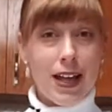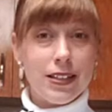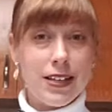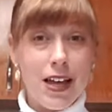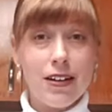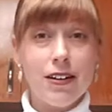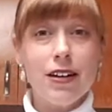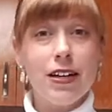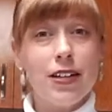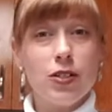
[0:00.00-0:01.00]
Alexander
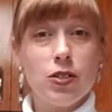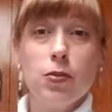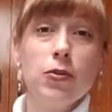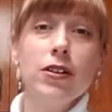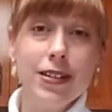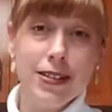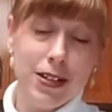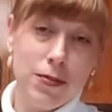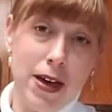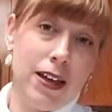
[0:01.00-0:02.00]
is super easy
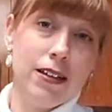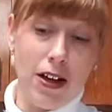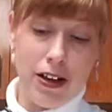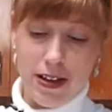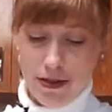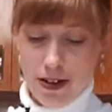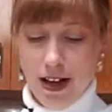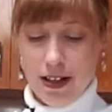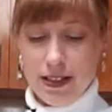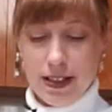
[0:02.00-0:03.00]
to make, lucky for
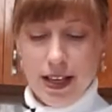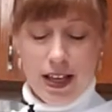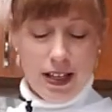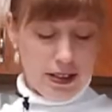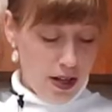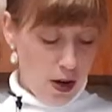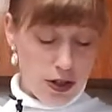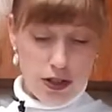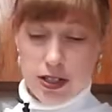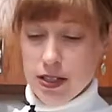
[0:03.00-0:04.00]
us. So
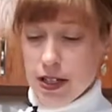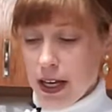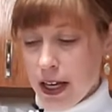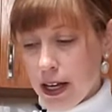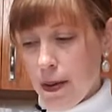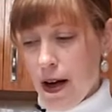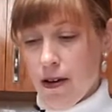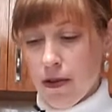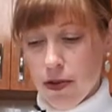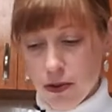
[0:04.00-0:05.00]
you just need about